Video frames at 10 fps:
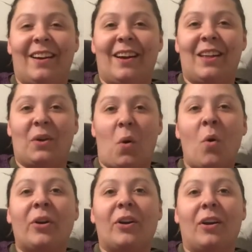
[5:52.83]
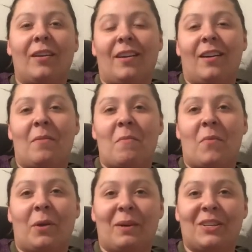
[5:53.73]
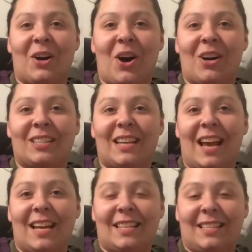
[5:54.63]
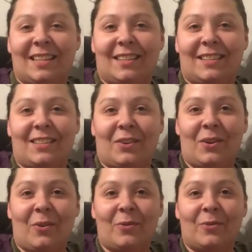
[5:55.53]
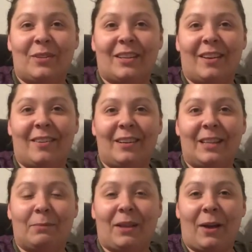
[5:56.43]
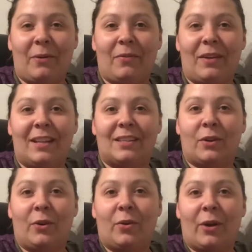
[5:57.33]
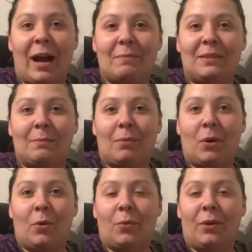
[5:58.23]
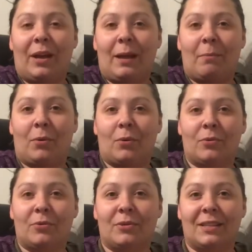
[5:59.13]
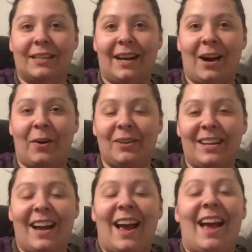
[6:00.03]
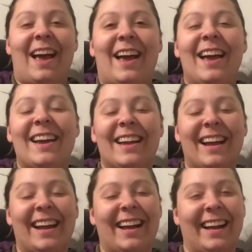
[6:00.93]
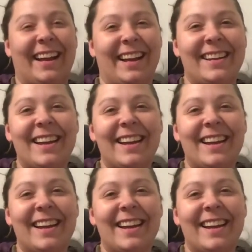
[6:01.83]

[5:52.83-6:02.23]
in the corner, one of my dogs sticks their nose underneath the plywood fence, grabs a bone, and pulls it out. And